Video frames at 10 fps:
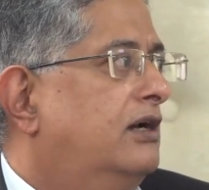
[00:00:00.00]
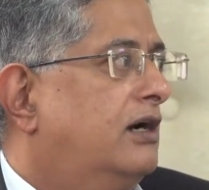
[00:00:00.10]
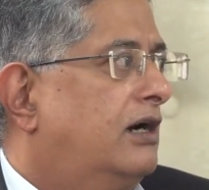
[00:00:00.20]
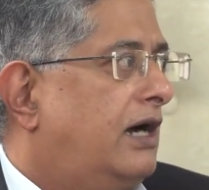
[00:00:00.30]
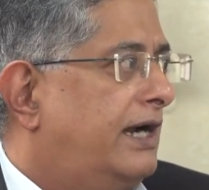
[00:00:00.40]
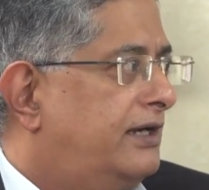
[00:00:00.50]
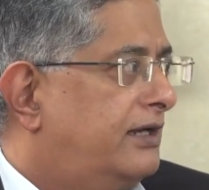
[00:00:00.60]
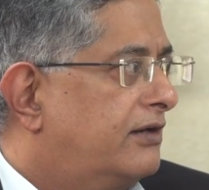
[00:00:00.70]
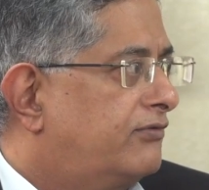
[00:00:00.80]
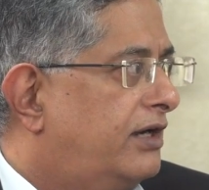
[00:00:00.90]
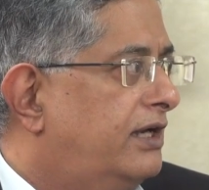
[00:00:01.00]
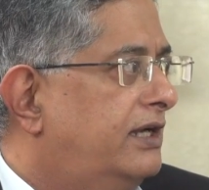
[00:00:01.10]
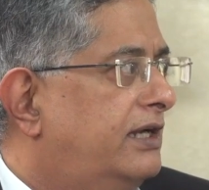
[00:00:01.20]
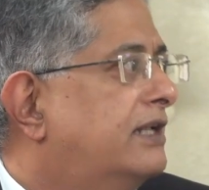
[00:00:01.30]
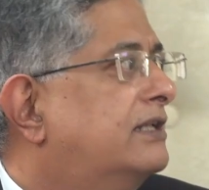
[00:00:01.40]
ITR
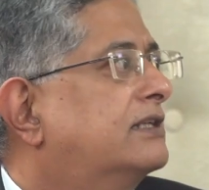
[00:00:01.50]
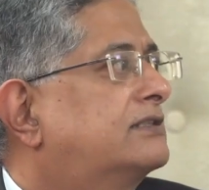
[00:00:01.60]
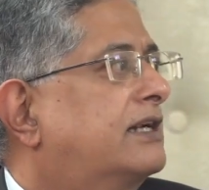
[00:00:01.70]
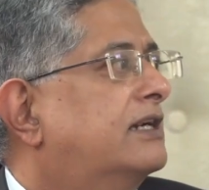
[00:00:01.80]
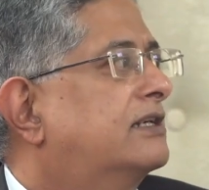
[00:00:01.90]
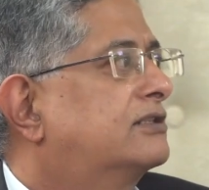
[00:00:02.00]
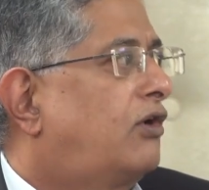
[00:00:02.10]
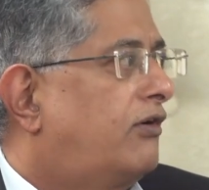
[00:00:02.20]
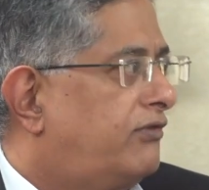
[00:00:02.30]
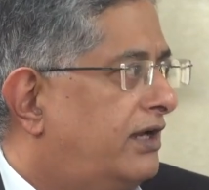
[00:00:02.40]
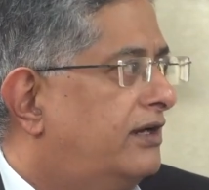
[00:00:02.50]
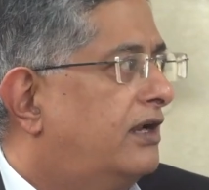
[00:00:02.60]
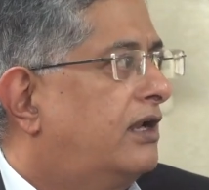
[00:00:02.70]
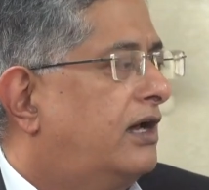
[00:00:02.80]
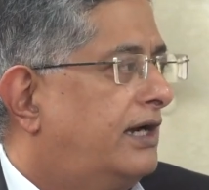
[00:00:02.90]
filing, and the second is offline
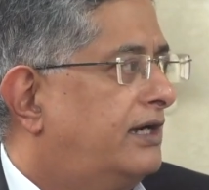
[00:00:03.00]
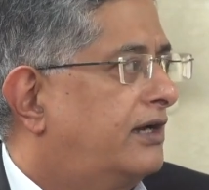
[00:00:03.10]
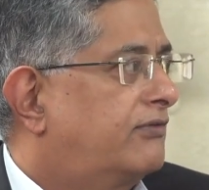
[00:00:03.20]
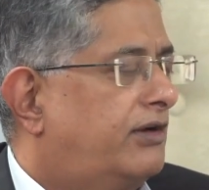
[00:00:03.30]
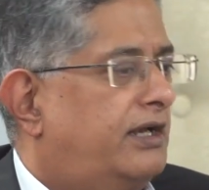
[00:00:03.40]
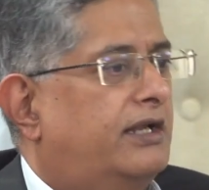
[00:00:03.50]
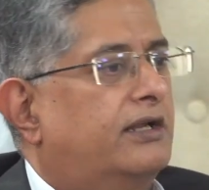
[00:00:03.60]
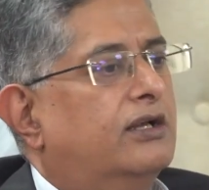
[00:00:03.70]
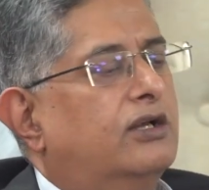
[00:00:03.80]
ITR filing.